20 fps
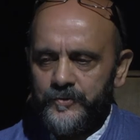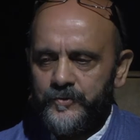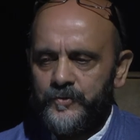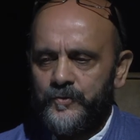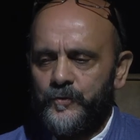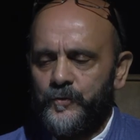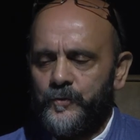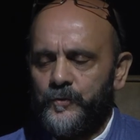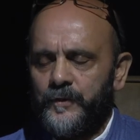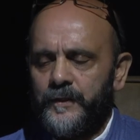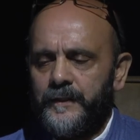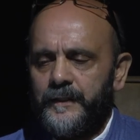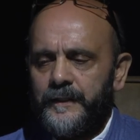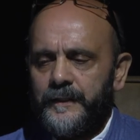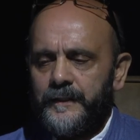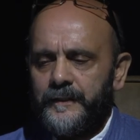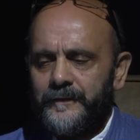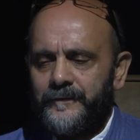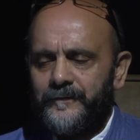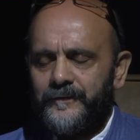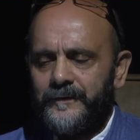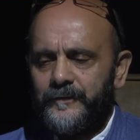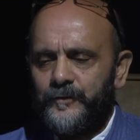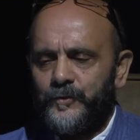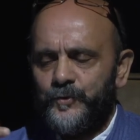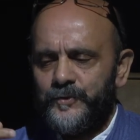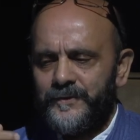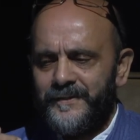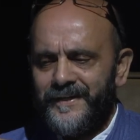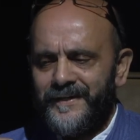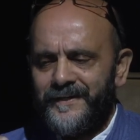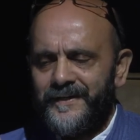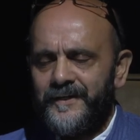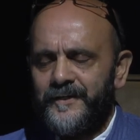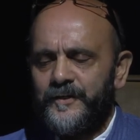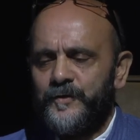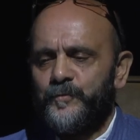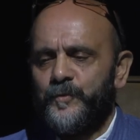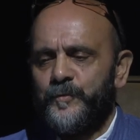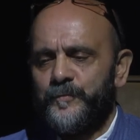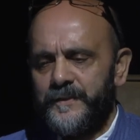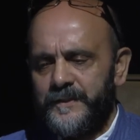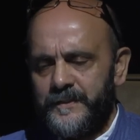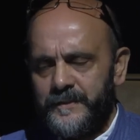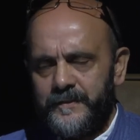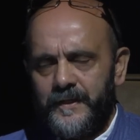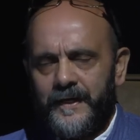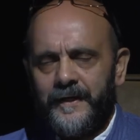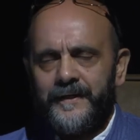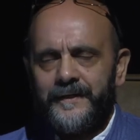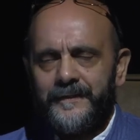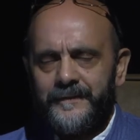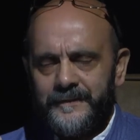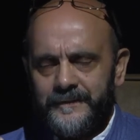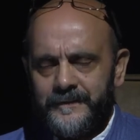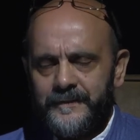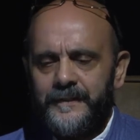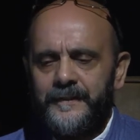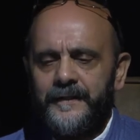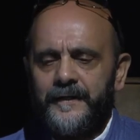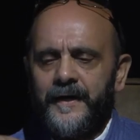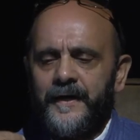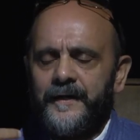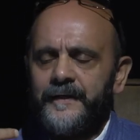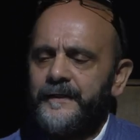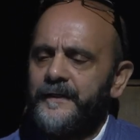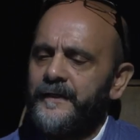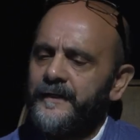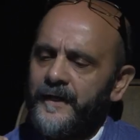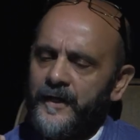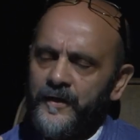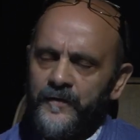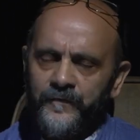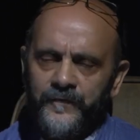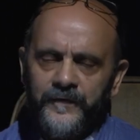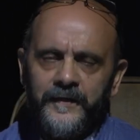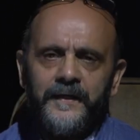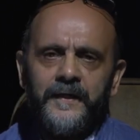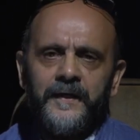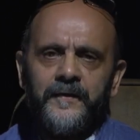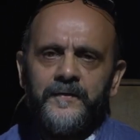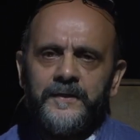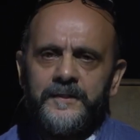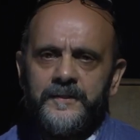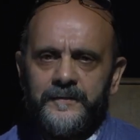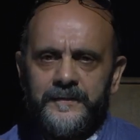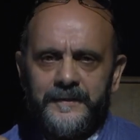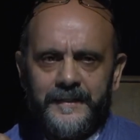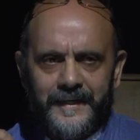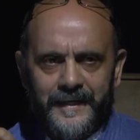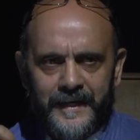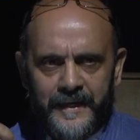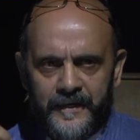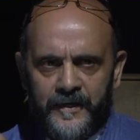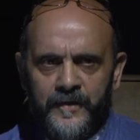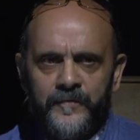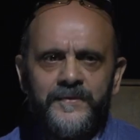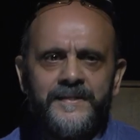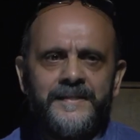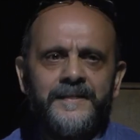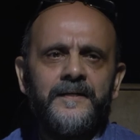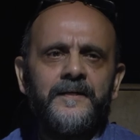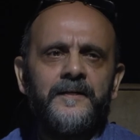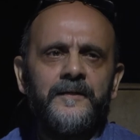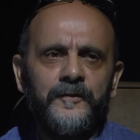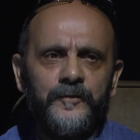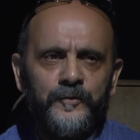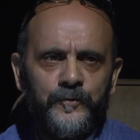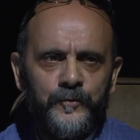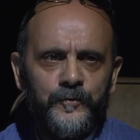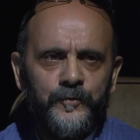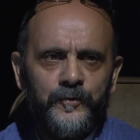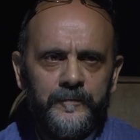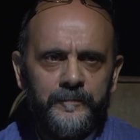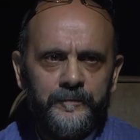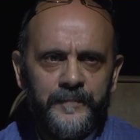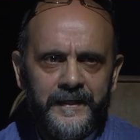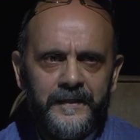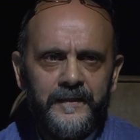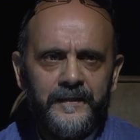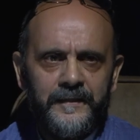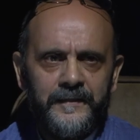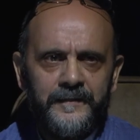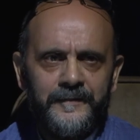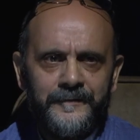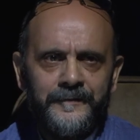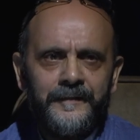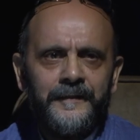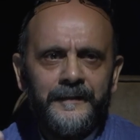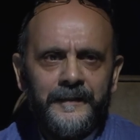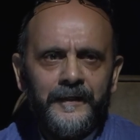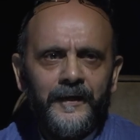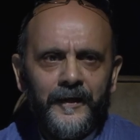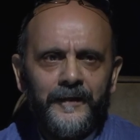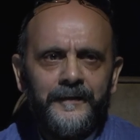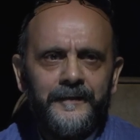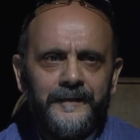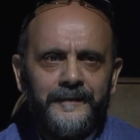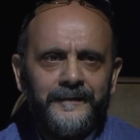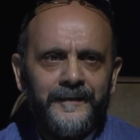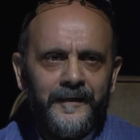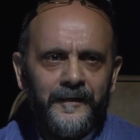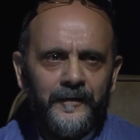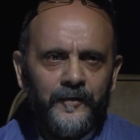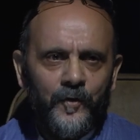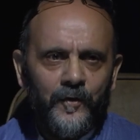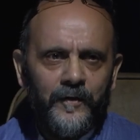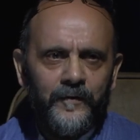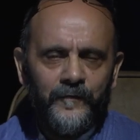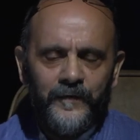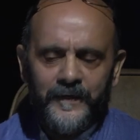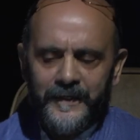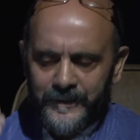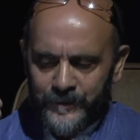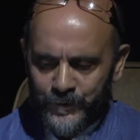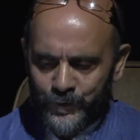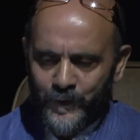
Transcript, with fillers: So those narrative moments I still carry and I feel I was enough skill to do good paintings other than conflict.